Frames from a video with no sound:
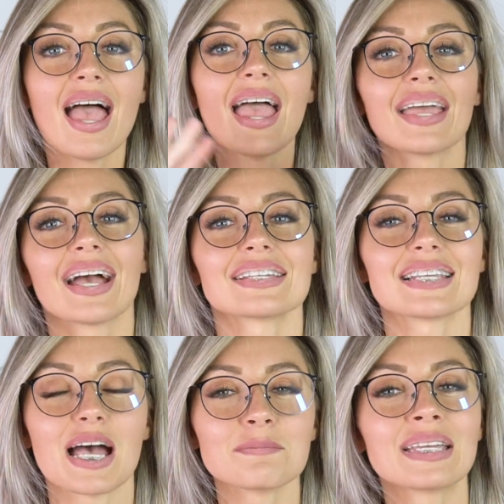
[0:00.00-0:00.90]
Hey guys,
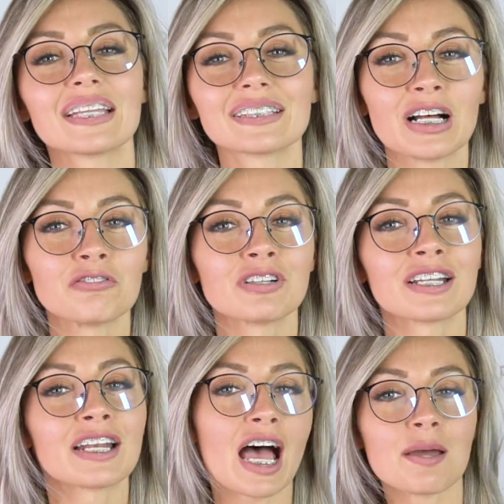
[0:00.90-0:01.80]
I'm Caitlin Alfred
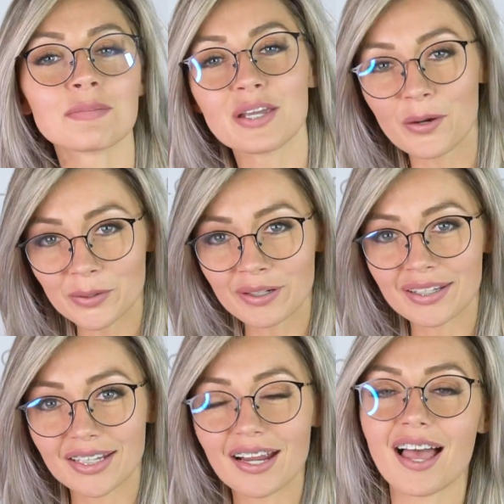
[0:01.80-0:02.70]
and I'm the owner
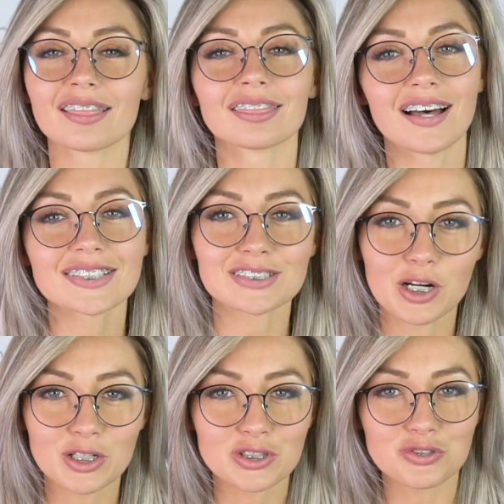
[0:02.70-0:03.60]
here at Lost
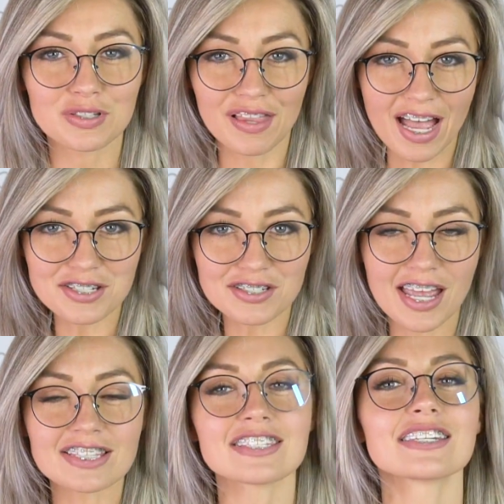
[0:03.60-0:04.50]
Artistry Lash.
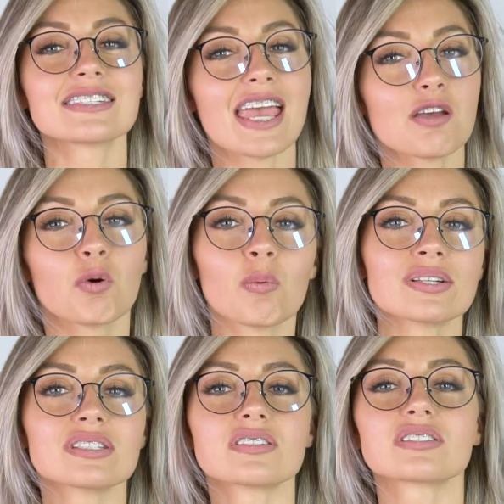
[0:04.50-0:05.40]
And today we're
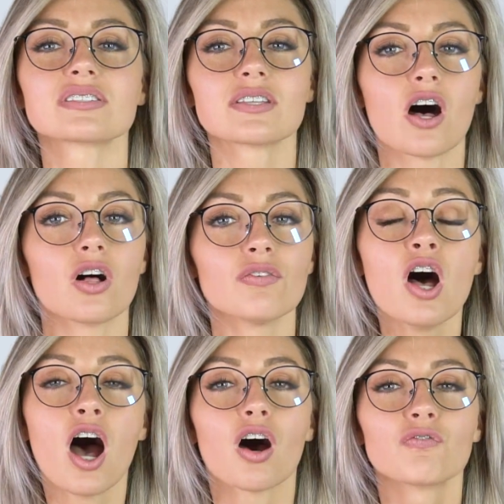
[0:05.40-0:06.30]
wanting to solve
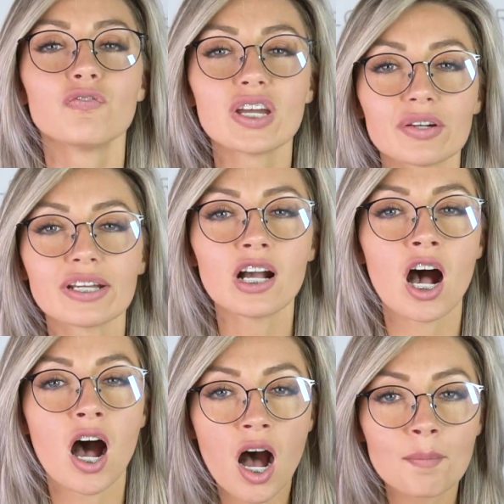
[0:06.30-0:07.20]
a very
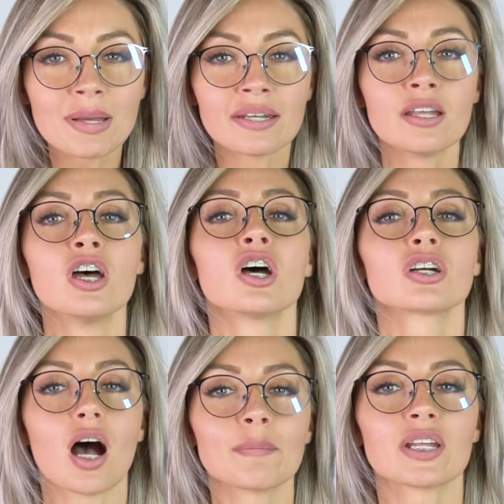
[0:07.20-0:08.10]
common
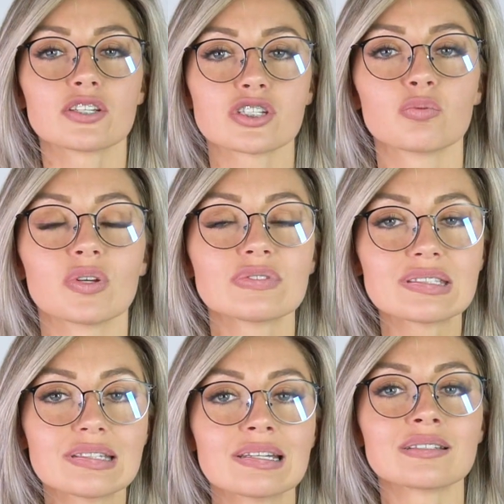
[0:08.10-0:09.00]
issue we've
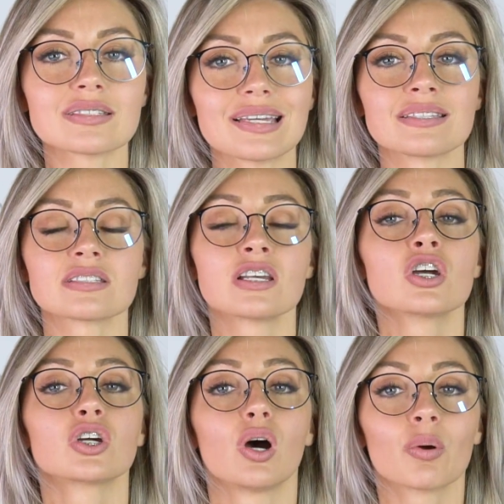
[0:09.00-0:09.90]
seen since
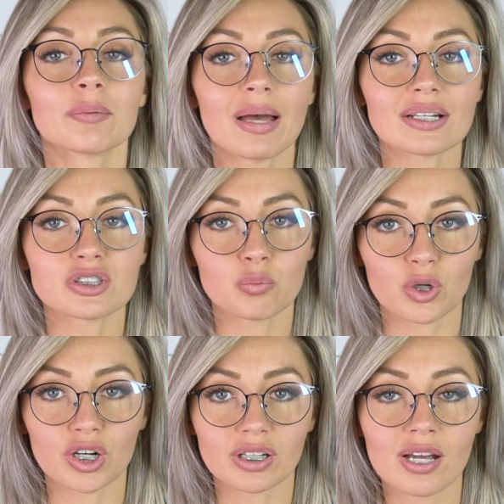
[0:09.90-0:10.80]
going back to
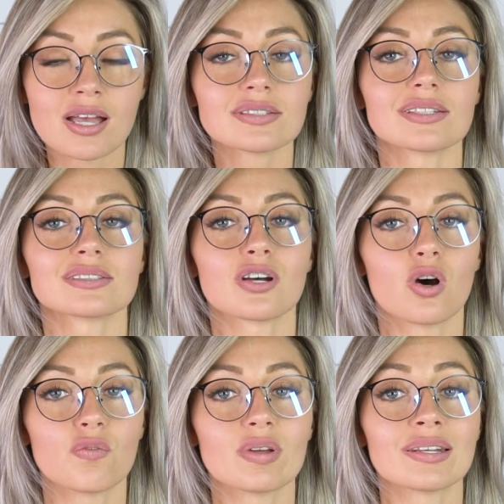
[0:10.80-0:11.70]
work since
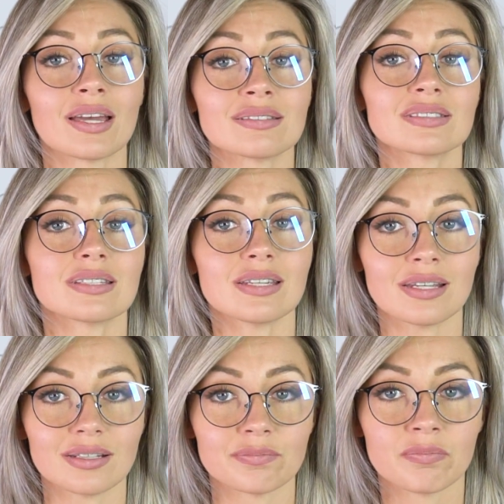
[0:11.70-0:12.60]

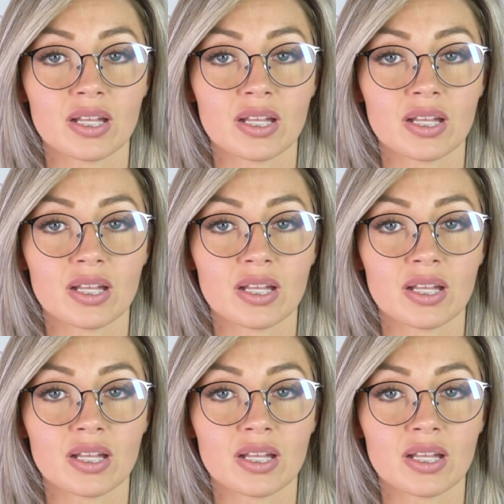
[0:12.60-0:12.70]
COVID-19.